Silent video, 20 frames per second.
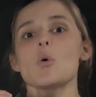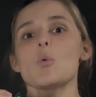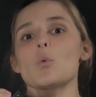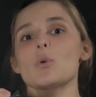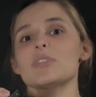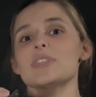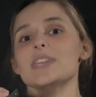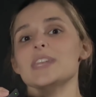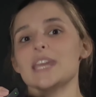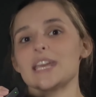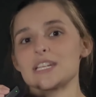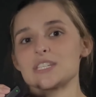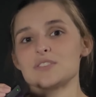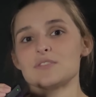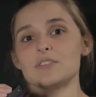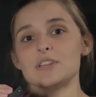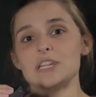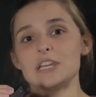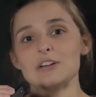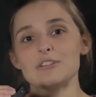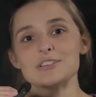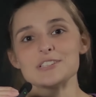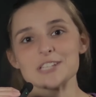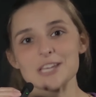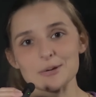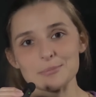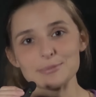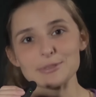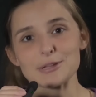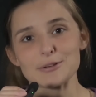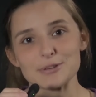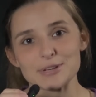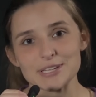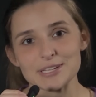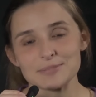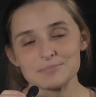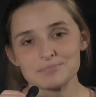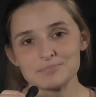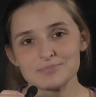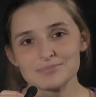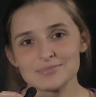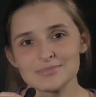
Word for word: when the next video is uploaded.